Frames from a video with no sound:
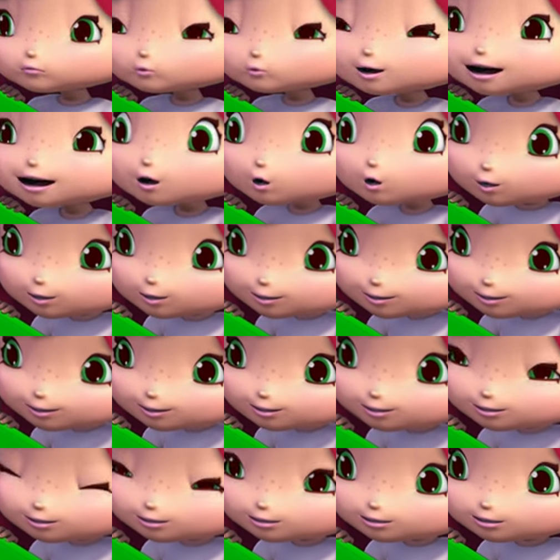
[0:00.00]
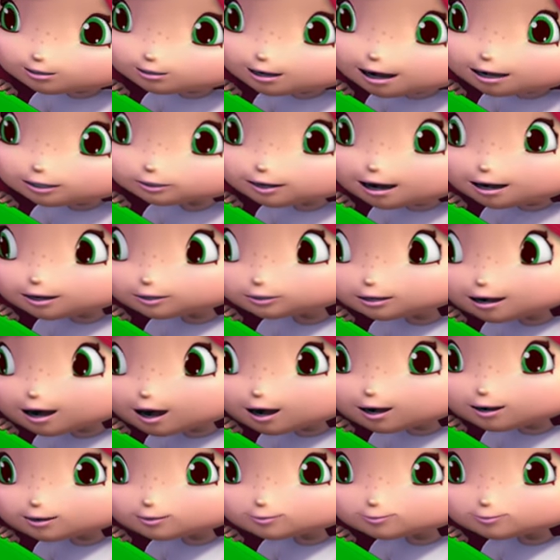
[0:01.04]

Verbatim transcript: Well, he's in there.